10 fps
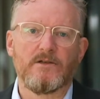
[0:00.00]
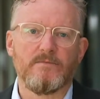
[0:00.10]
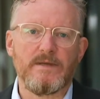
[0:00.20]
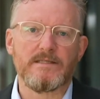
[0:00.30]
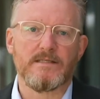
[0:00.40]

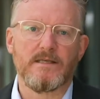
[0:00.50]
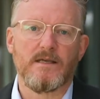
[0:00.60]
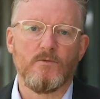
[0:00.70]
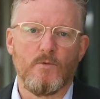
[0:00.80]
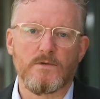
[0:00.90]
domestic
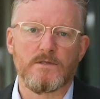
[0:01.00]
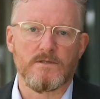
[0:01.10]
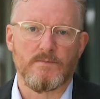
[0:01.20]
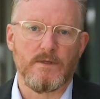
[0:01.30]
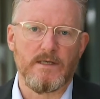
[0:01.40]
water
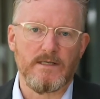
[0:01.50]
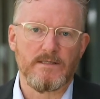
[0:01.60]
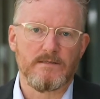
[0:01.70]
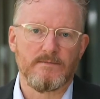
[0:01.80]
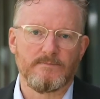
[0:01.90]
supplies.